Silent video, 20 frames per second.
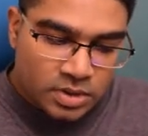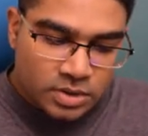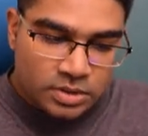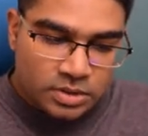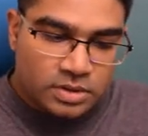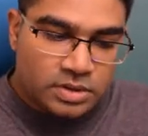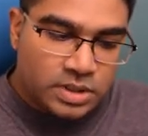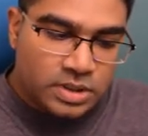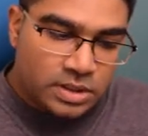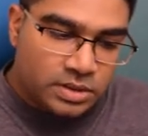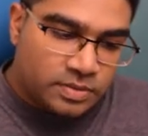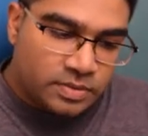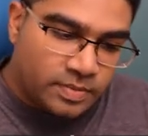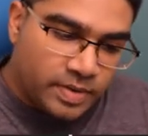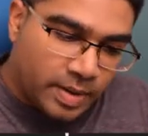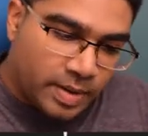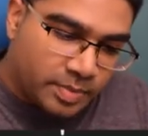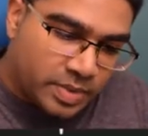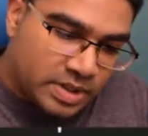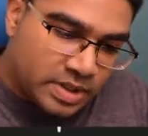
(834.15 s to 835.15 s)
So this
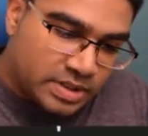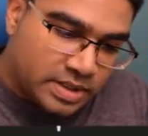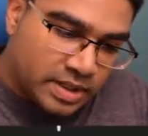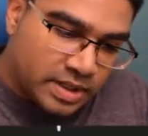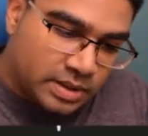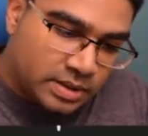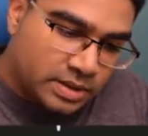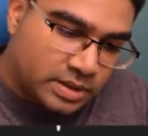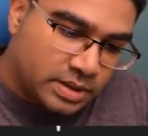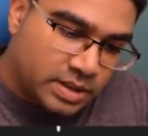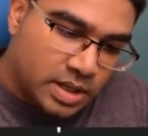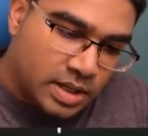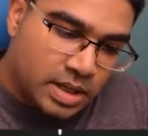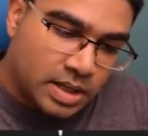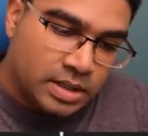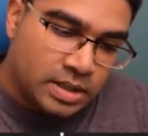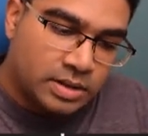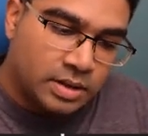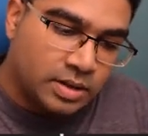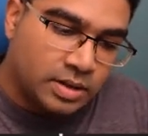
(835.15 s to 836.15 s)
represents
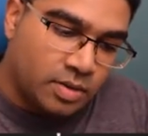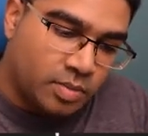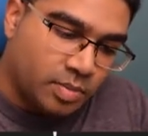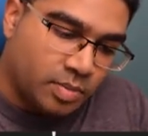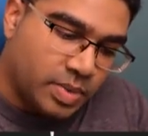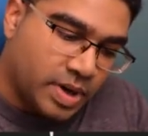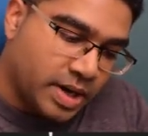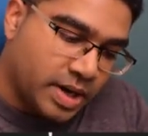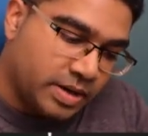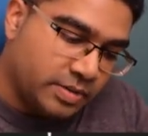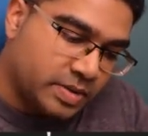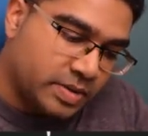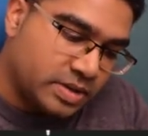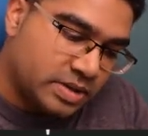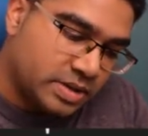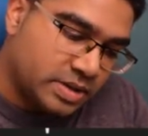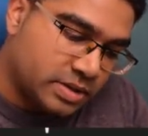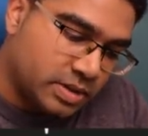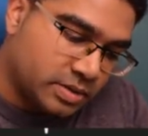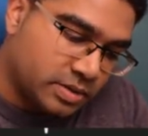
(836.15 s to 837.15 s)
the combined
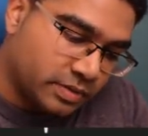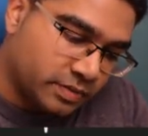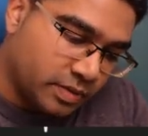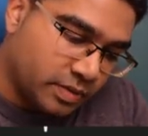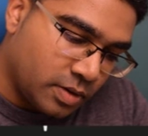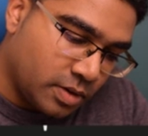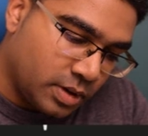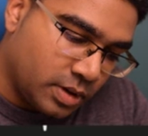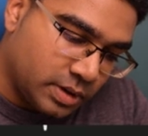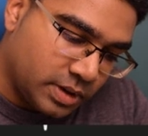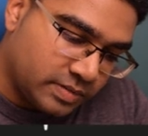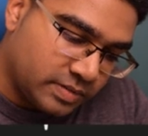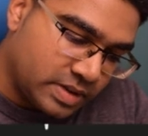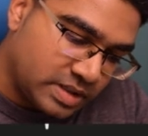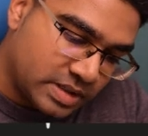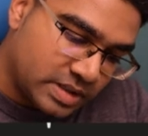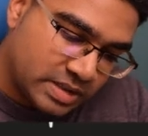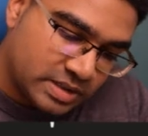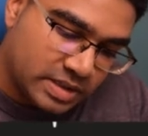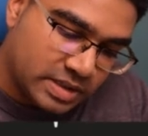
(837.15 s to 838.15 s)
resistance of all the
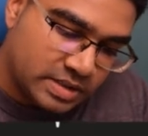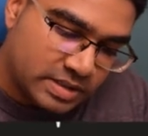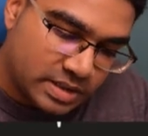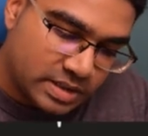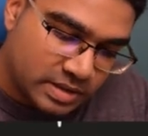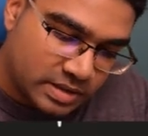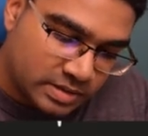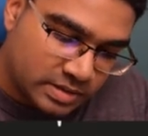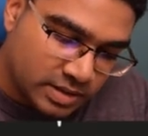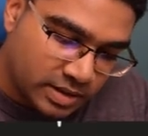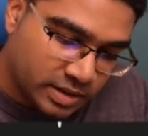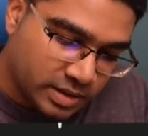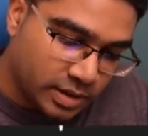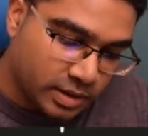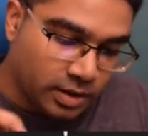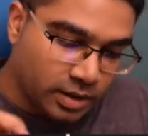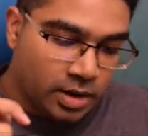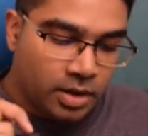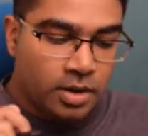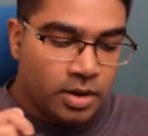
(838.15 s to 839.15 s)
resistors in the
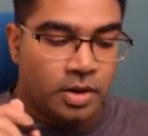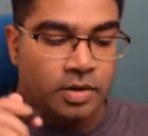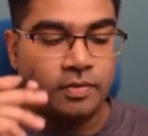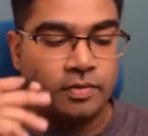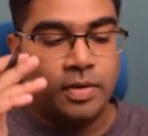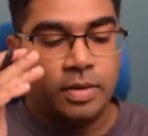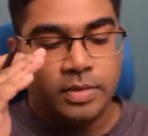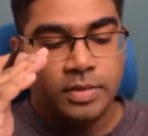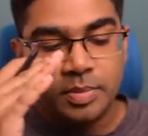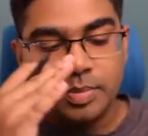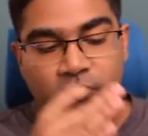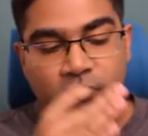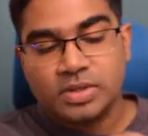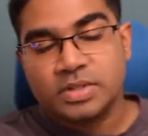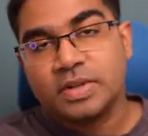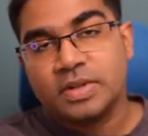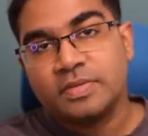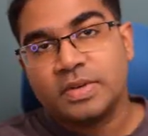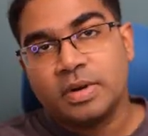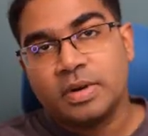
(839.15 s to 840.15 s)
circuit from the
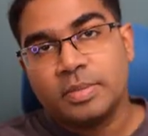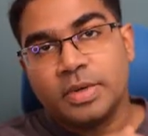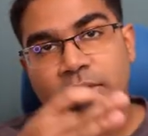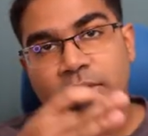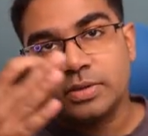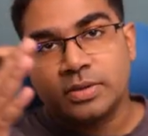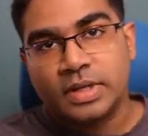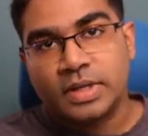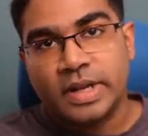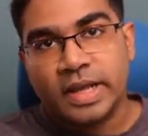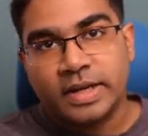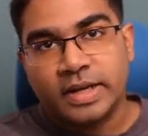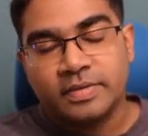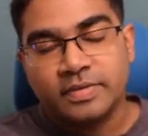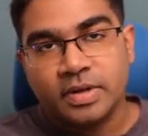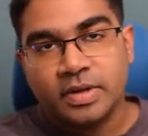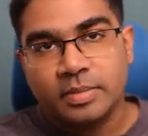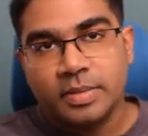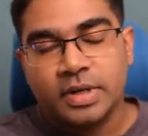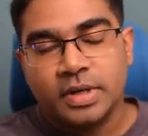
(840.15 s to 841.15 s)
positive terminal to the
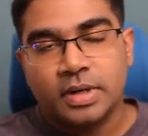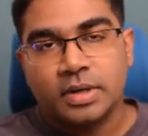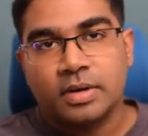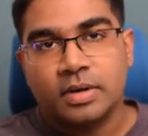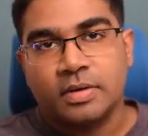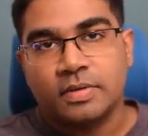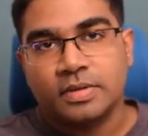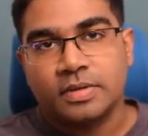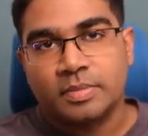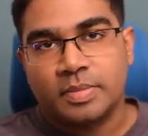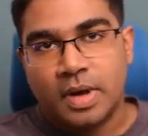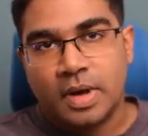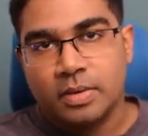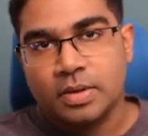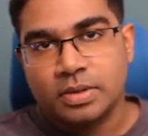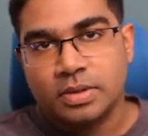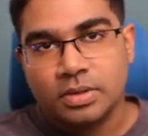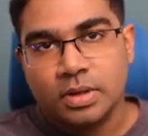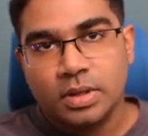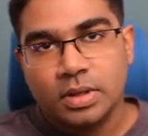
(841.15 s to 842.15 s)
negative terminal of the
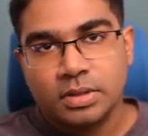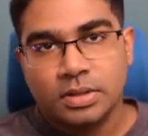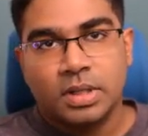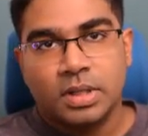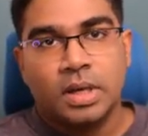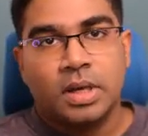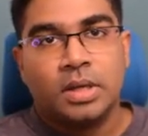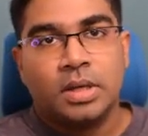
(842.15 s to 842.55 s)
power source